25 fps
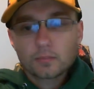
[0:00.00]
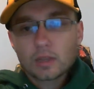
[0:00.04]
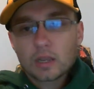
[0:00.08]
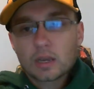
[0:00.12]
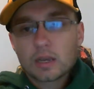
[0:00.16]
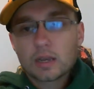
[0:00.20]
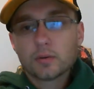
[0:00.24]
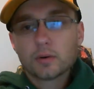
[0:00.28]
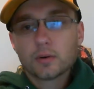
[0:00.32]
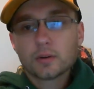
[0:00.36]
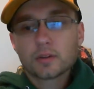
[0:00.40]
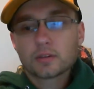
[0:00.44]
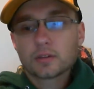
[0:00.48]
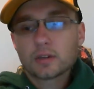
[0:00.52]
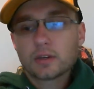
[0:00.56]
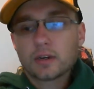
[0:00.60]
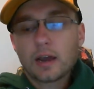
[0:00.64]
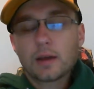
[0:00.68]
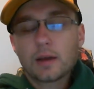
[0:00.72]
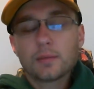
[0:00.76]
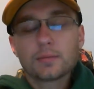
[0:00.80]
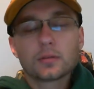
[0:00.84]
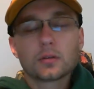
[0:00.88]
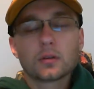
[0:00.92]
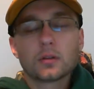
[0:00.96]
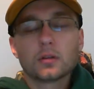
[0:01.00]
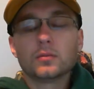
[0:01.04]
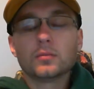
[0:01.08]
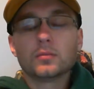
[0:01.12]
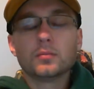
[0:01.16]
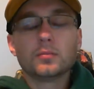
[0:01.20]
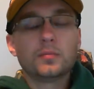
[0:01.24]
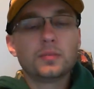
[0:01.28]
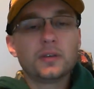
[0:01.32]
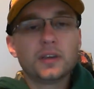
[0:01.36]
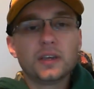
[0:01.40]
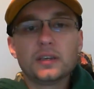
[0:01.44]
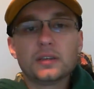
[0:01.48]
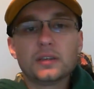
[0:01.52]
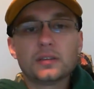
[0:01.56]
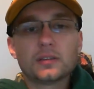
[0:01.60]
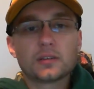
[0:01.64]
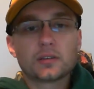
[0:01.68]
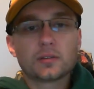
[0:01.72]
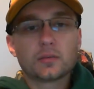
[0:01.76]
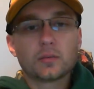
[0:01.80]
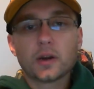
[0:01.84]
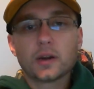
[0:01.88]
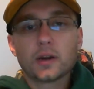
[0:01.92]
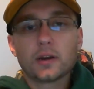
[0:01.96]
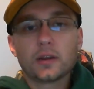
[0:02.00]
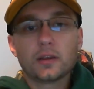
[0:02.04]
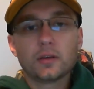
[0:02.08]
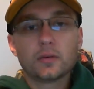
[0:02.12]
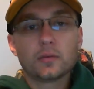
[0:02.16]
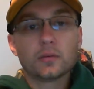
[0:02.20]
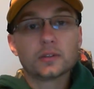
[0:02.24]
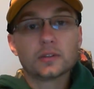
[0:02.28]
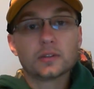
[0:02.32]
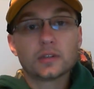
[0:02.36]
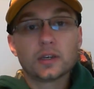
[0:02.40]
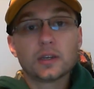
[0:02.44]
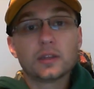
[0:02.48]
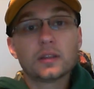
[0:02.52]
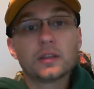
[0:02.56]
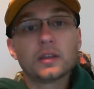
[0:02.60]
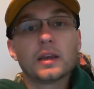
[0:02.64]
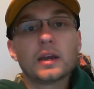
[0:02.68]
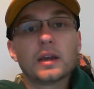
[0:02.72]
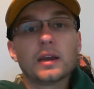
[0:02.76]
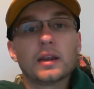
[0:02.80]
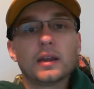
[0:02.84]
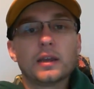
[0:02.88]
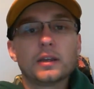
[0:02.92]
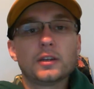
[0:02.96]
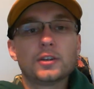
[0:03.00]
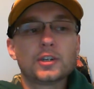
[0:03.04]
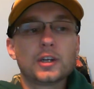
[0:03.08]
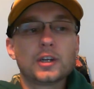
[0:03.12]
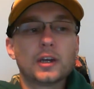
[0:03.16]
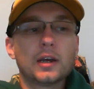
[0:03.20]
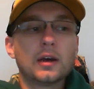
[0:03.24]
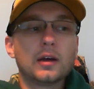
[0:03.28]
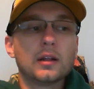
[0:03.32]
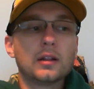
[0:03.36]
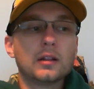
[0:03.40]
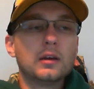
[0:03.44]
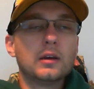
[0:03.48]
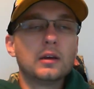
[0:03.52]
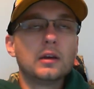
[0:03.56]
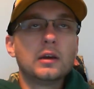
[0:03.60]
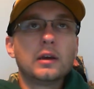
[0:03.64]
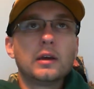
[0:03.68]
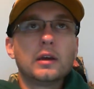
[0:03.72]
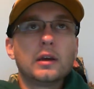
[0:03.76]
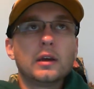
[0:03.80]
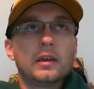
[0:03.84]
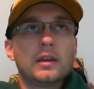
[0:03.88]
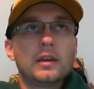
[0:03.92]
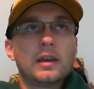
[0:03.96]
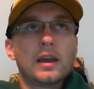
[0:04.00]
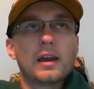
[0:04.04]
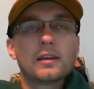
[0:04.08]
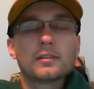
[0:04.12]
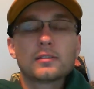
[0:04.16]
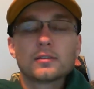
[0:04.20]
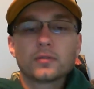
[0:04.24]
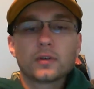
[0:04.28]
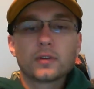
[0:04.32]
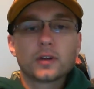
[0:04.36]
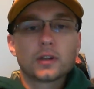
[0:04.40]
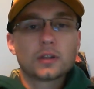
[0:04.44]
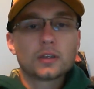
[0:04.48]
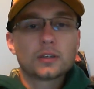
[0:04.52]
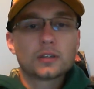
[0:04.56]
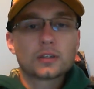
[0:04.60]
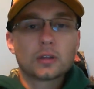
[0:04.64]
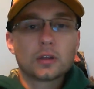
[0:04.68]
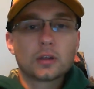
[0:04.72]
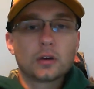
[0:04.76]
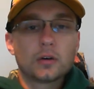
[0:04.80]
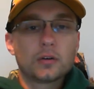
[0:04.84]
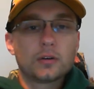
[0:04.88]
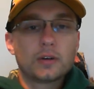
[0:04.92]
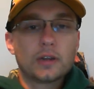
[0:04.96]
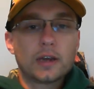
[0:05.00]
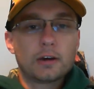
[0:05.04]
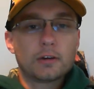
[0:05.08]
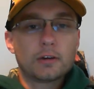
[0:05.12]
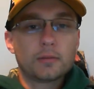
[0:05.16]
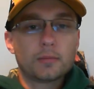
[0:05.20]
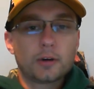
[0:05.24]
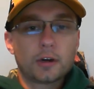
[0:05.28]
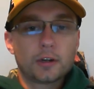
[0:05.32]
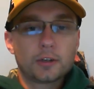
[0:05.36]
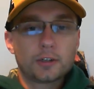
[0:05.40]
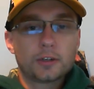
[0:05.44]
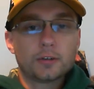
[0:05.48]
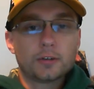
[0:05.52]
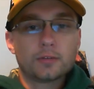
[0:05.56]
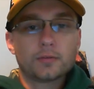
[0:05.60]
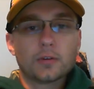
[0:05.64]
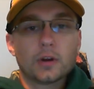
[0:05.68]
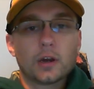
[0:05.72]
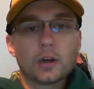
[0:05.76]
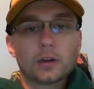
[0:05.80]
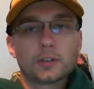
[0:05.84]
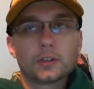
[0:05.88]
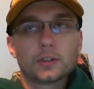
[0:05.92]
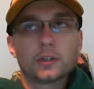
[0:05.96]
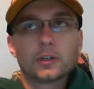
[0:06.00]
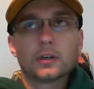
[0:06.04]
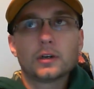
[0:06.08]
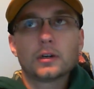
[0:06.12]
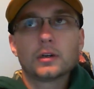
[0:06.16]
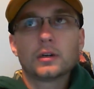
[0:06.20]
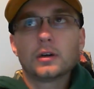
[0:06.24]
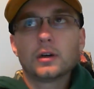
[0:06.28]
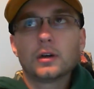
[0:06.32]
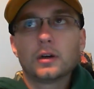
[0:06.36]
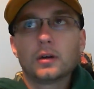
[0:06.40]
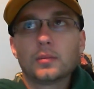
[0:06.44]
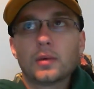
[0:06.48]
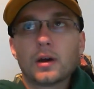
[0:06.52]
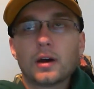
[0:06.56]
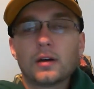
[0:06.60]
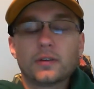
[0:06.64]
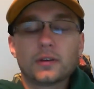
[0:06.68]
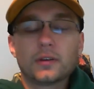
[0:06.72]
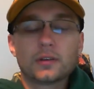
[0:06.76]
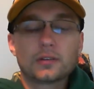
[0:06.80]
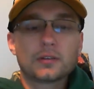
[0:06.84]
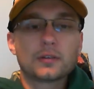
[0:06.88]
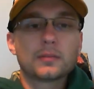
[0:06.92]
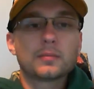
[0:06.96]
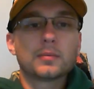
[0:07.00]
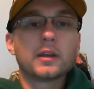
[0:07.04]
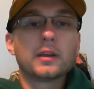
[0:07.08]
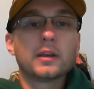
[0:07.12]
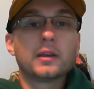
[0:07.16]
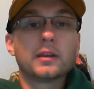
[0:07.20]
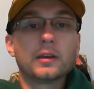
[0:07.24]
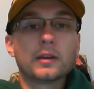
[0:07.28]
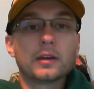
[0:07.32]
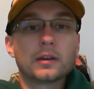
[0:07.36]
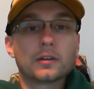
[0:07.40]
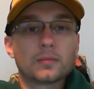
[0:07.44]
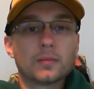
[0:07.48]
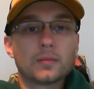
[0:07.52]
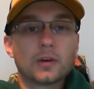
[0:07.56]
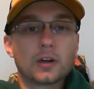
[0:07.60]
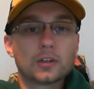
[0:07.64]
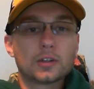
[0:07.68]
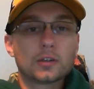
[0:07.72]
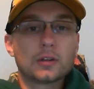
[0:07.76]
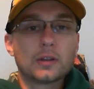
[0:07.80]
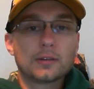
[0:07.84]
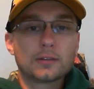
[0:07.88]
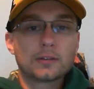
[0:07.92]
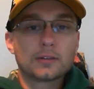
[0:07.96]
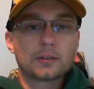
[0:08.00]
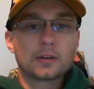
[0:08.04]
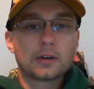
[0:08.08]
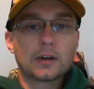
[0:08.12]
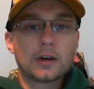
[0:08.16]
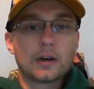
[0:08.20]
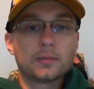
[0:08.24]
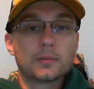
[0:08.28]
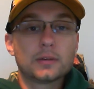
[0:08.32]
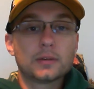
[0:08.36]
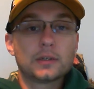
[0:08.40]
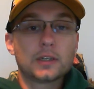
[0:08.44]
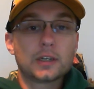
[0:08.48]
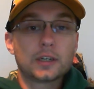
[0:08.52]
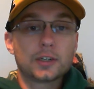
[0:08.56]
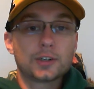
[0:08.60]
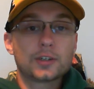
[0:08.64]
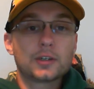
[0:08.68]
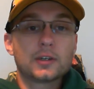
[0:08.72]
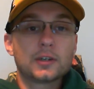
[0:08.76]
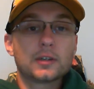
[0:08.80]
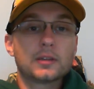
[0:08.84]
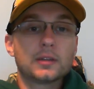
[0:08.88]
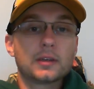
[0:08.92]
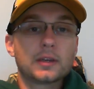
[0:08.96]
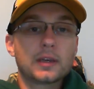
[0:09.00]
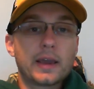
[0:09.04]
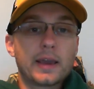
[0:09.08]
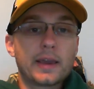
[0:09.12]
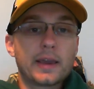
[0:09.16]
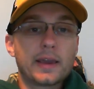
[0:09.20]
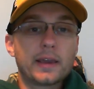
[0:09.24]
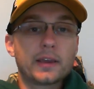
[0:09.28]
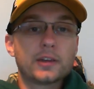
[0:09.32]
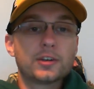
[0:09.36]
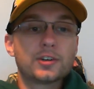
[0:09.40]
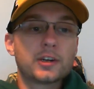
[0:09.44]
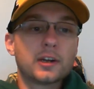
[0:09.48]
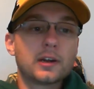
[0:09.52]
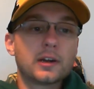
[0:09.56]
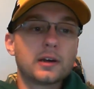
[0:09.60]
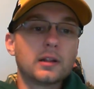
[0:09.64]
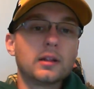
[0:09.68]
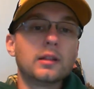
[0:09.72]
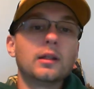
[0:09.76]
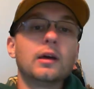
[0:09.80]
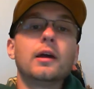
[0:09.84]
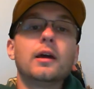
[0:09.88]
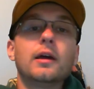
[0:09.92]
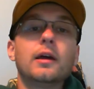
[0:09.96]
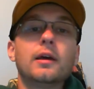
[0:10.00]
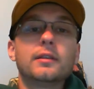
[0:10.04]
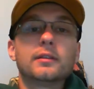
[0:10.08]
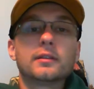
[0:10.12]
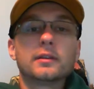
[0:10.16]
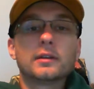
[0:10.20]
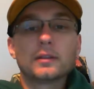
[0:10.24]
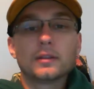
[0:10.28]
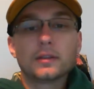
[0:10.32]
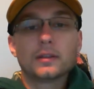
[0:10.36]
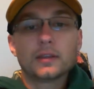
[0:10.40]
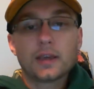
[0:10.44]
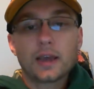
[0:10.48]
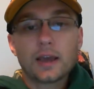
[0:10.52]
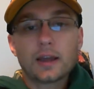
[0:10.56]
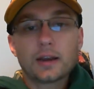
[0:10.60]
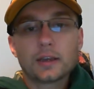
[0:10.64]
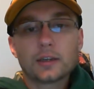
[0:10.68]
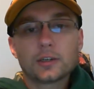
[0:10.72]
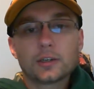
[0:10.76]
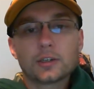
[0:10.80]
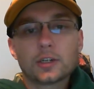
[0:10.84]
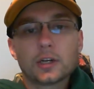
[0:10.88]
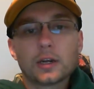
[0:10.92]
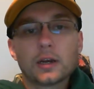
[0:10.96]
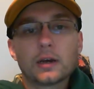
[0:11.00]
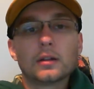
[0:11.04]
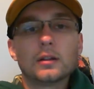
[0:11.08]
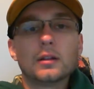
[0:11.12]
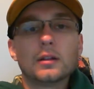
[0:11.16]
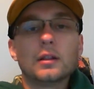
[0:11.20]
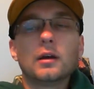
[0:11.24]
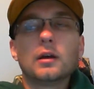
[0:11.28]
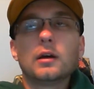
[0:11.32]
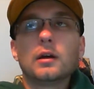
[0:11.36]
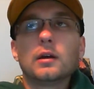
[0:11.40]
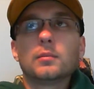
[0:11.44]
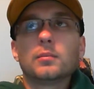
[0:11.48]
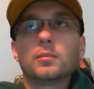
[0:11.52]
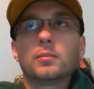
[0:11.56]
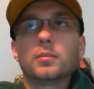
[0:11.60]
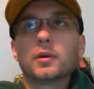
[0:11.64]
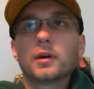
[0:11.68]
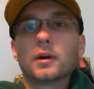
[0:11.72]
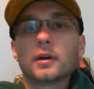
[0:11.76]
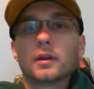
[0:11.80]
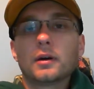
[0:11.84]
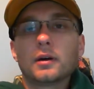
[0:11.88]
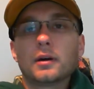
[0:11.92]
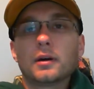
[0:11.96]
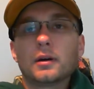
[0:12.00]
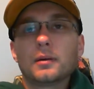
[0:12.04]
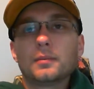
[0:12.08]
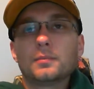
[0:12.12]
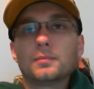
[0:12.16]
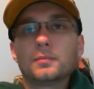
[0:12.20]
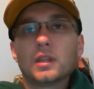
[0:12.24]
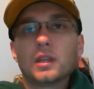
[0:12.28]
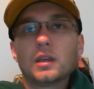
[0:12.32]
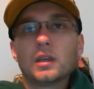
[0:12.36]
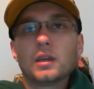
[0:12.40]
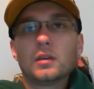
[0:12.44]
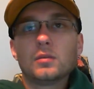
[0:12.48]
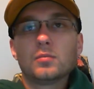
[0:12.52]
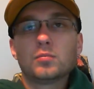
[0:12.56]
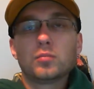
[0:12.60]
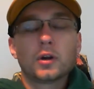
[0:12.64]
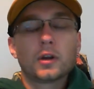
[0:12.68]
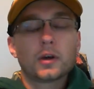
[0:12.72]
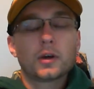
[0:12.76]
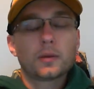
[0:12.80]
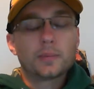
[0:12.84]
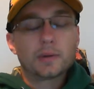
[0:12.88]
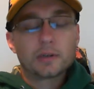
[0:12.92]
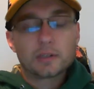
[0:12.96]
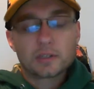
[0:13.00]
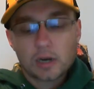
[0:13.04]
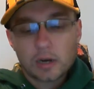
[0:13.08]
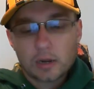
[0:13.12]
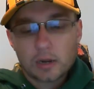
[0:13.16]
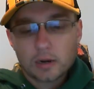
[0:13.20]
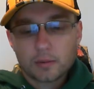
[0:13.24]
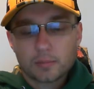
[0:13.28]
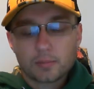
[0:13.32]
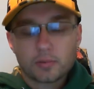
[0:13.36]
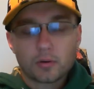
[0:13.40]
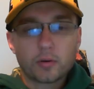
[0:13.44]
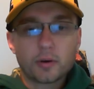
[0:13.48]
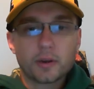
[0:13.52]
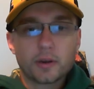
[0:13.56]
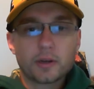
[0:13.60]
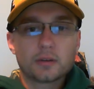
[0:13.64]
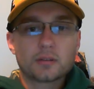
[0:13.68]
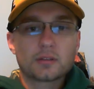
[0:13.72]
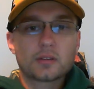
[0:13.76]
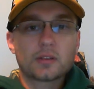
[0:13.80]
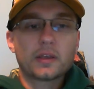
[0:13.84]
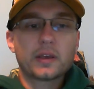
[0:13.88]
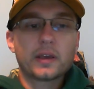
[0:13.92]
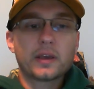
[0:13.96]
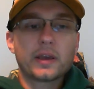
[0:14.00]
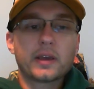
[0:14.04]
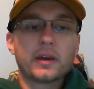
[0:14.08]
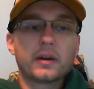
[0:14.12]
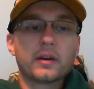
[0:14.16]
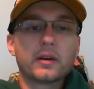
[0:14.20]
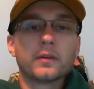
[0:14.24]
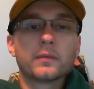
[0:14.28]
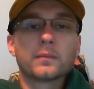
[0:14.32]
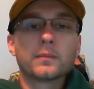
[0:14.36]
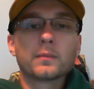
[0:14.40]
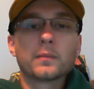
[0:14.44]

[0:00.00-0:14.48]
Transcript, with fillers: he was an absolute beast when he was in the N H L. He hasn't really slowed down much in Russia, um, obviously playing against much lesser competition in the K H L than in the N H L. But um, he put up a ton of points there.